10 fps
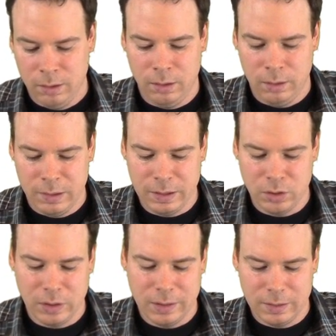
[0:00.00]

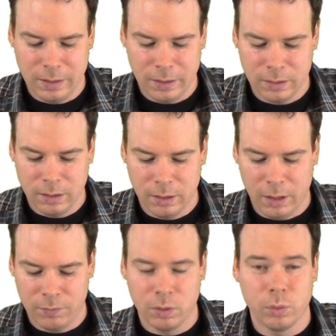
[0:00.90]
Essentially, this is asking,
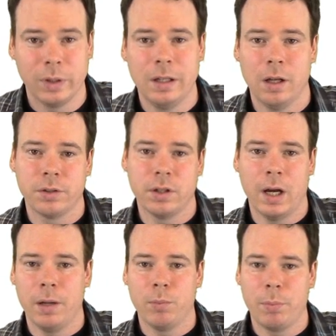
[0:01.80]
after a really long
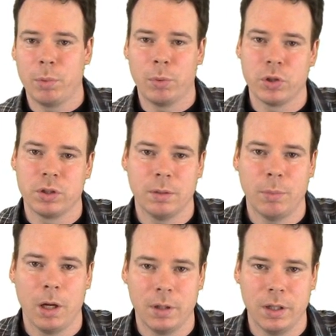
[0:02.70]
time, what proportion of the
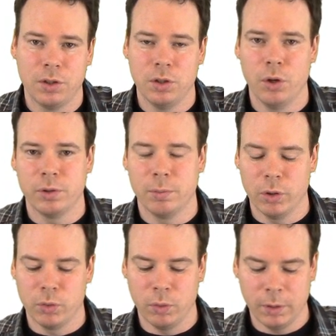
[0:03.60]
population knows
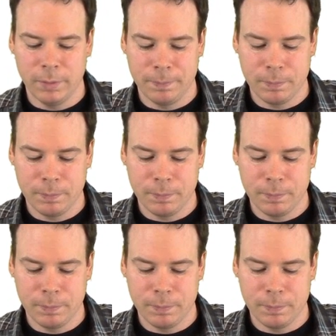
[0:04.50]
about the rumor.